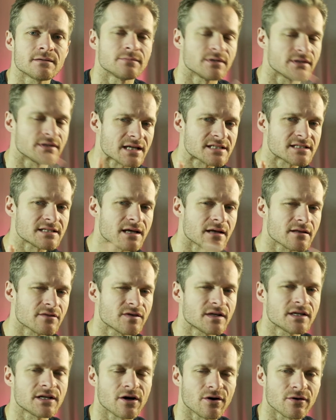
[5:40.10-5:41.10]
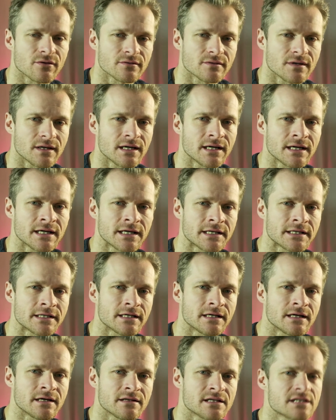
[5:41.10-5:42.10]
But that's another video, and
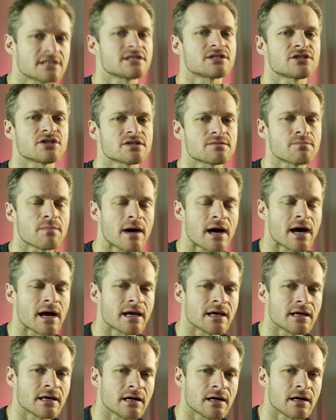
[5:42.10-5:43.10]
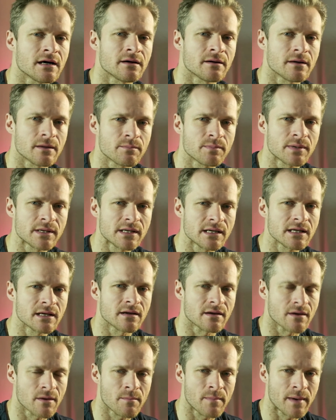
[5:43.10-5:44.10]
this is just my
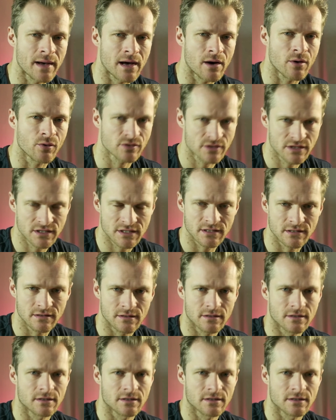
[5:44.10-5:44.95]
opinion about